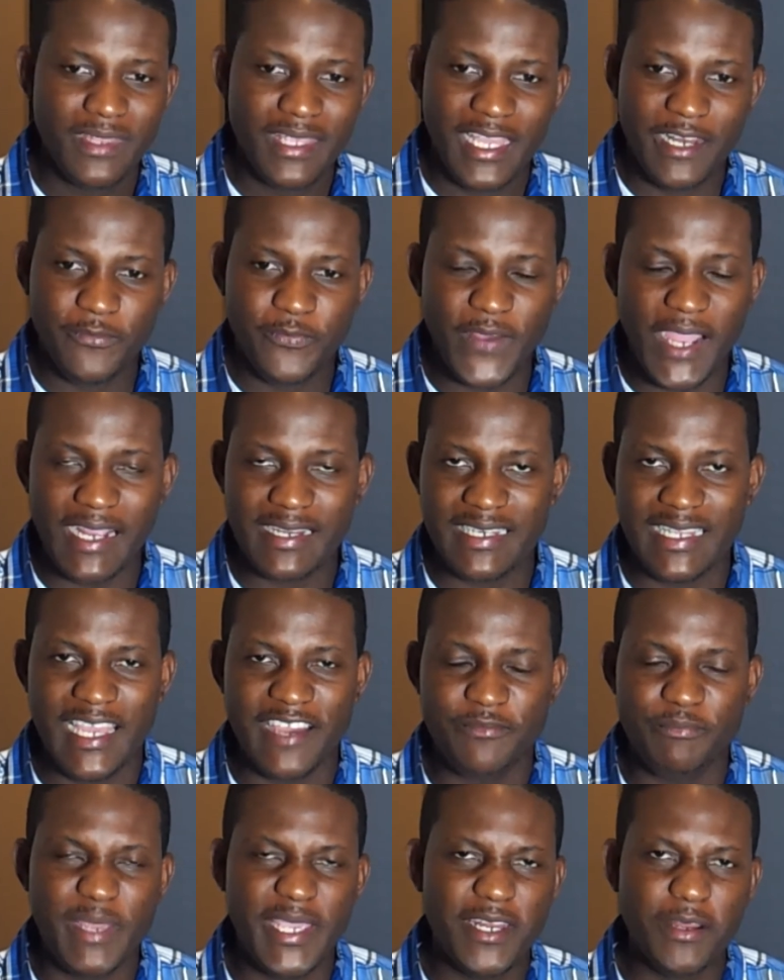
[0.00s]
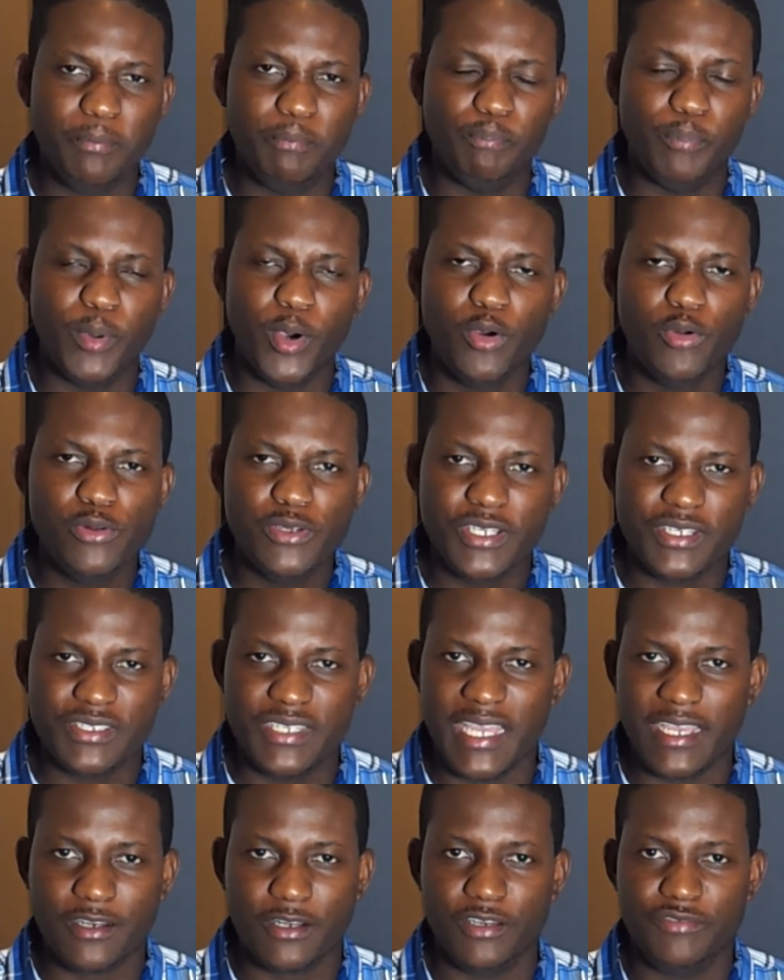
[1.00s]
In fact, they have made a bold
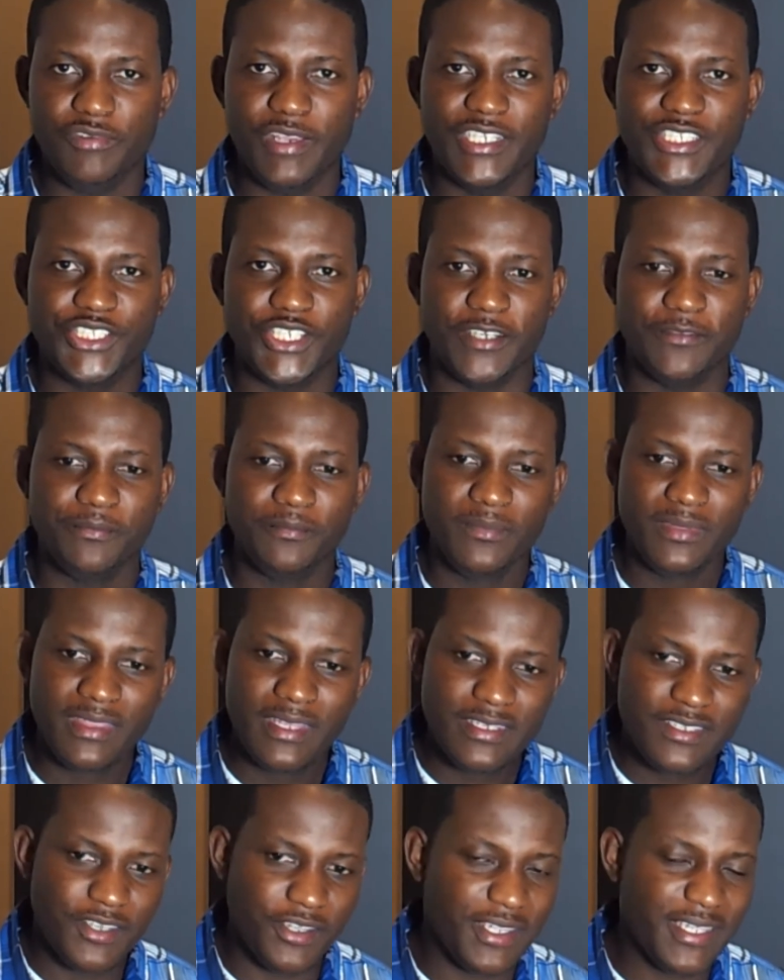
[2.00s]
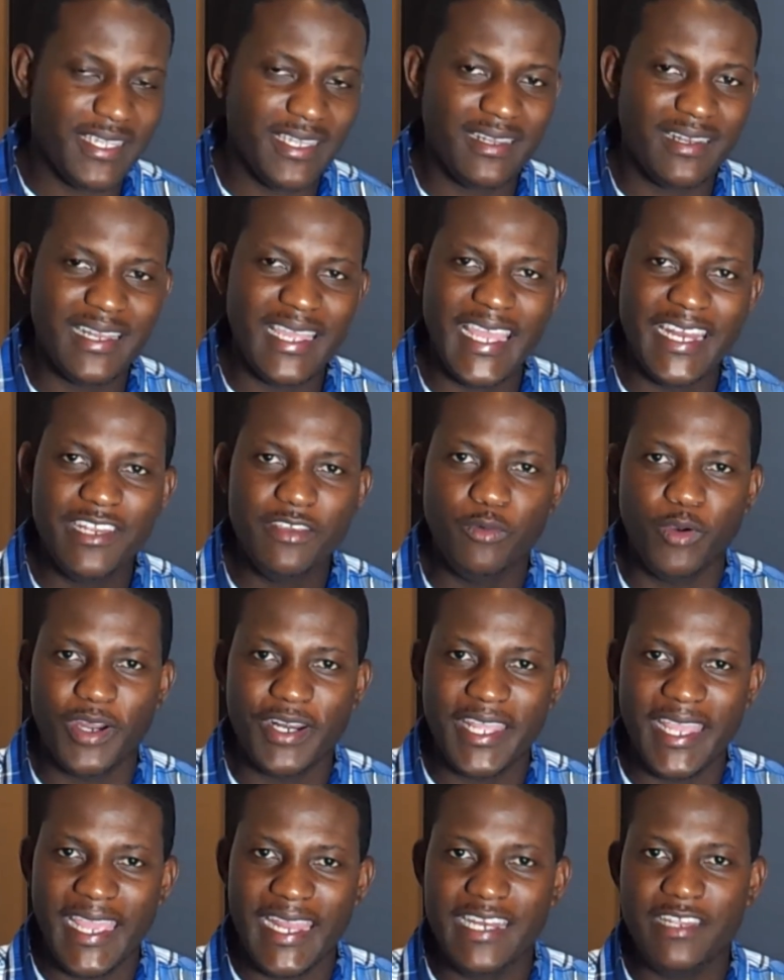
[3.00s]
declaration to kill anyone,
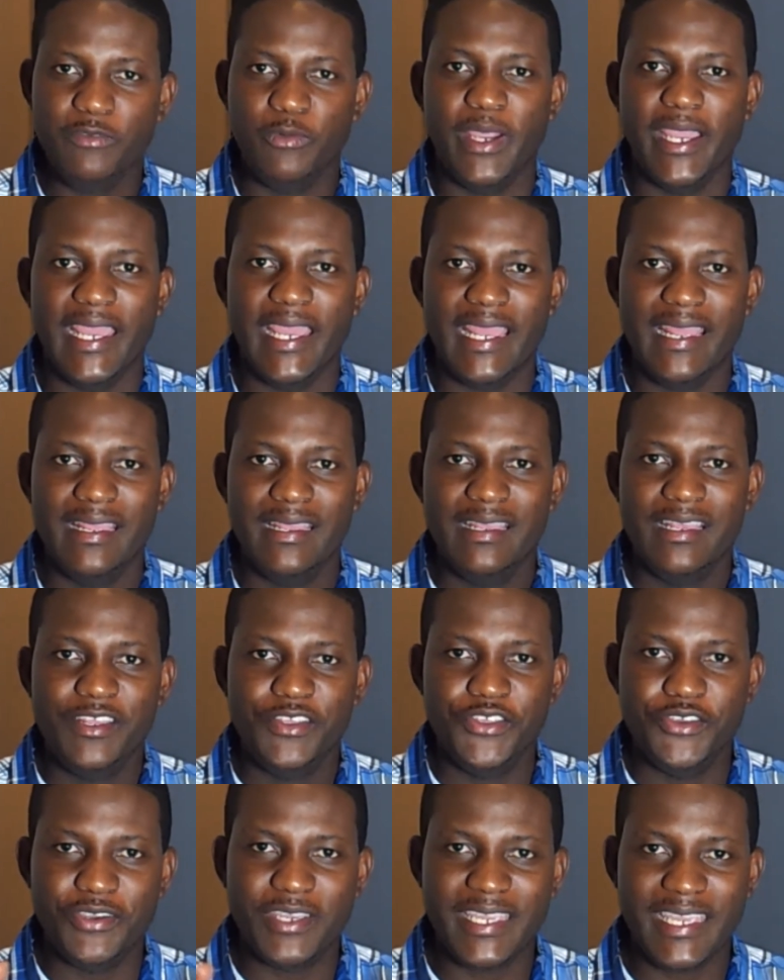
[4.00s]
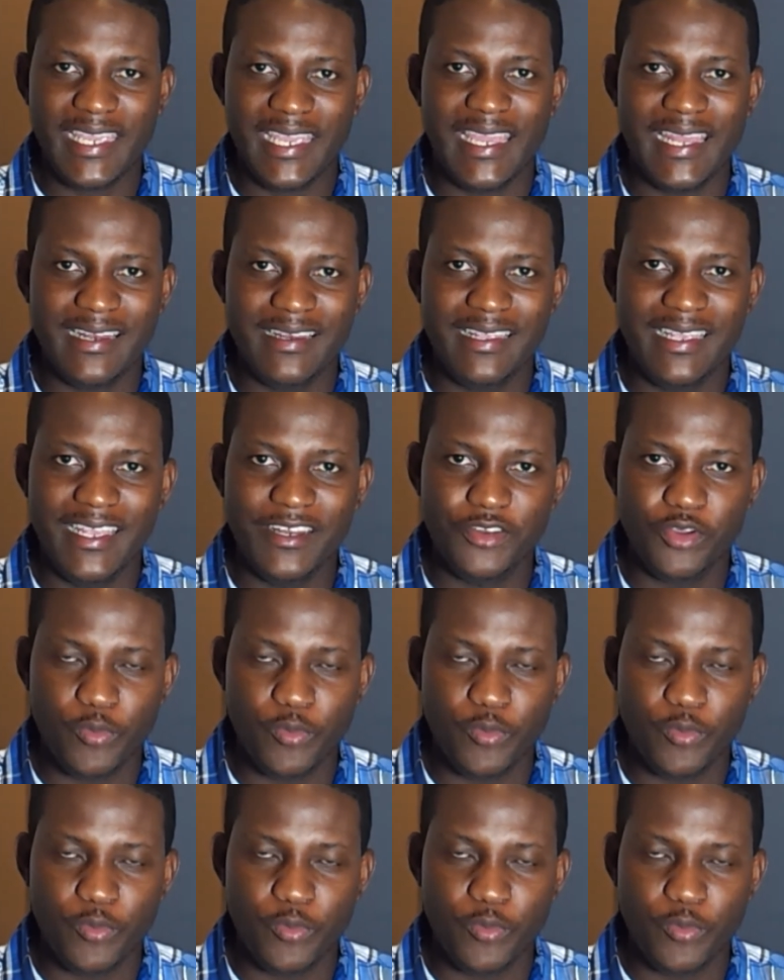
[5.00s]
anywhere you can in the